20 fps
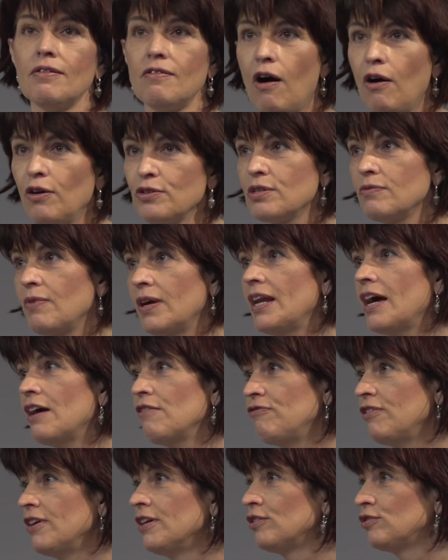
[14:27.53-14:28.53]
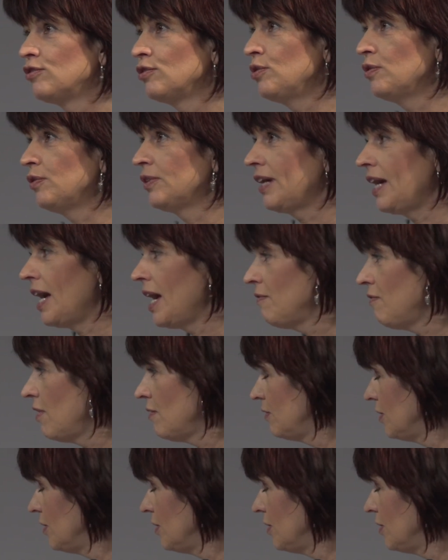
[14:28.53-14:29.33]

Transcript: also when I think to UK, we